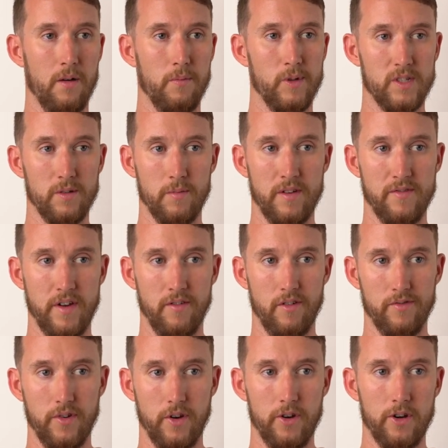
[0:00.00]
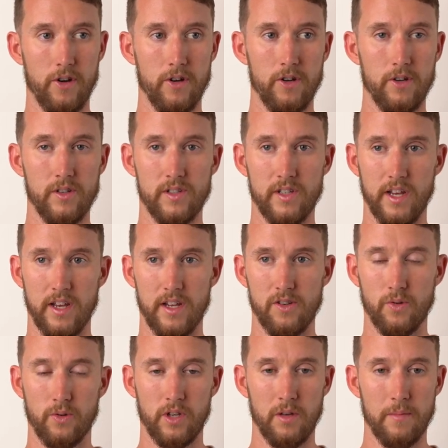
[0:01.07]
with some of my favorite photos and
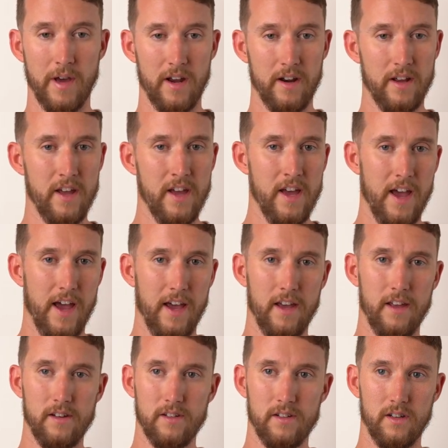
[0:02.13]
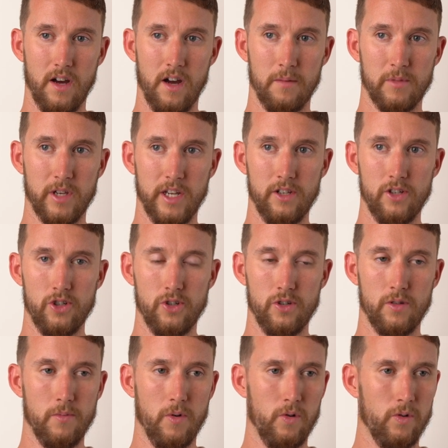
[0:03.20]
talking about it. And I'm keen to
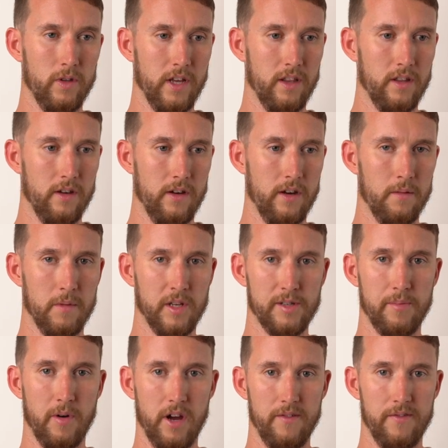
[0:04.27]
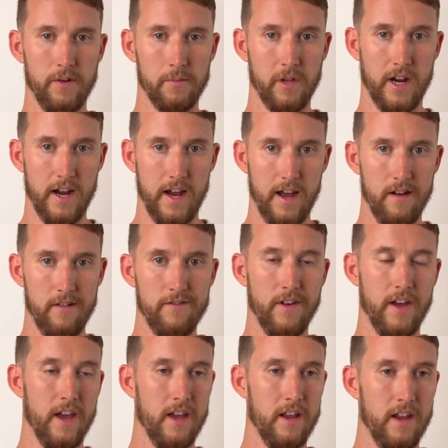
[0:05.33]
shoot all the other expired film that I have
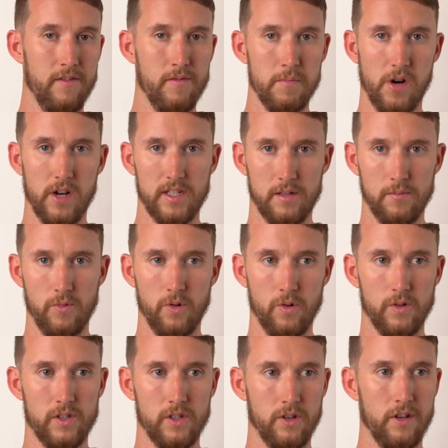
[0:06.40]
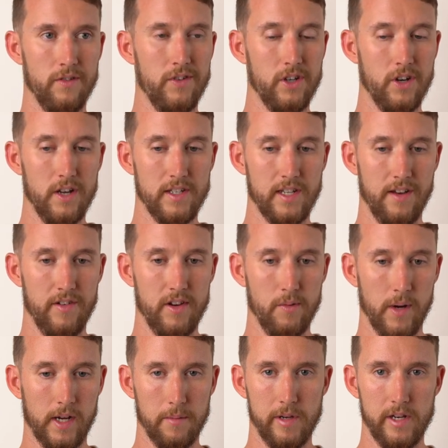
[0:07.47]
and even buy some more. So if you guys have any
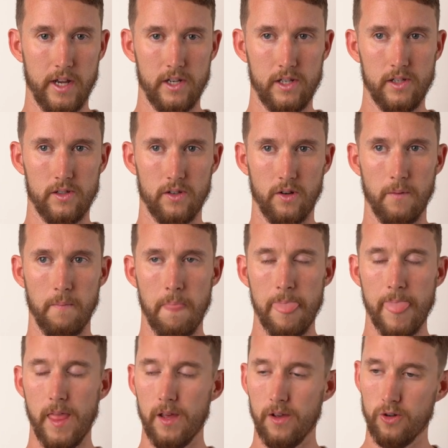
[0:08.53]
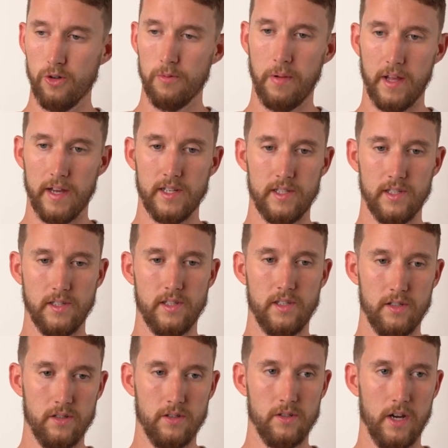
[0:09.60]
recommendations on good places
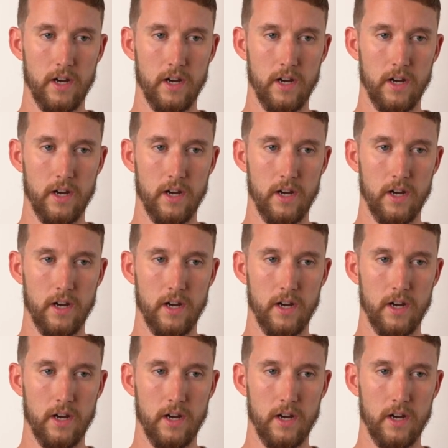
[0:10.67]
to